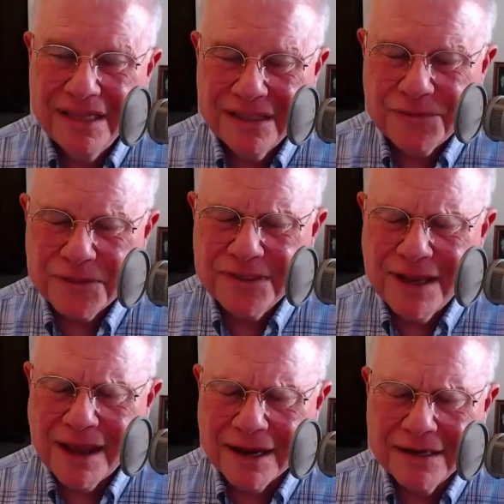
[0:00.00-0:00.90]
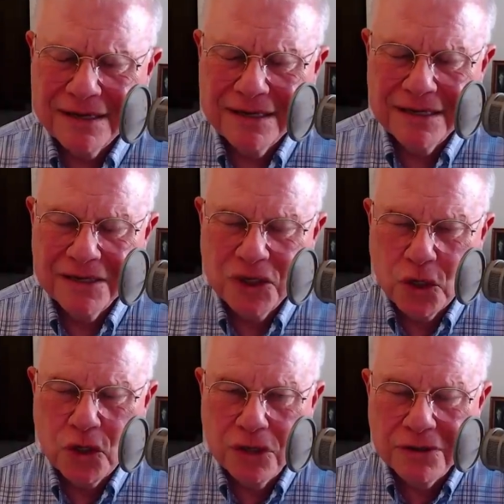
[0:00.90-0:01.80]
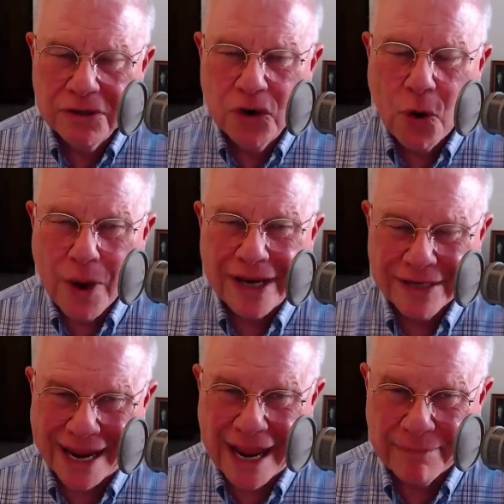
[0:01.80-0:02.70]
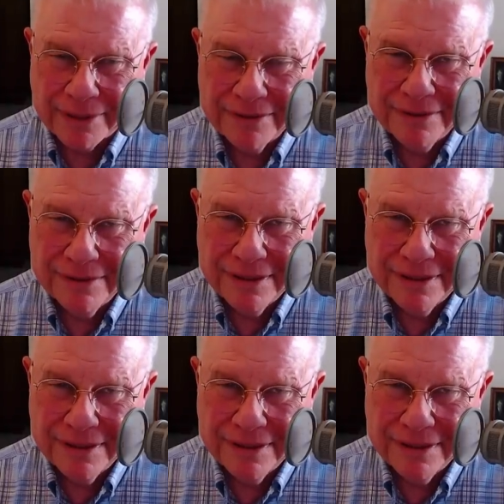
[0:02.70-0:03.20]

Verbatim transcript: This was not going to happen.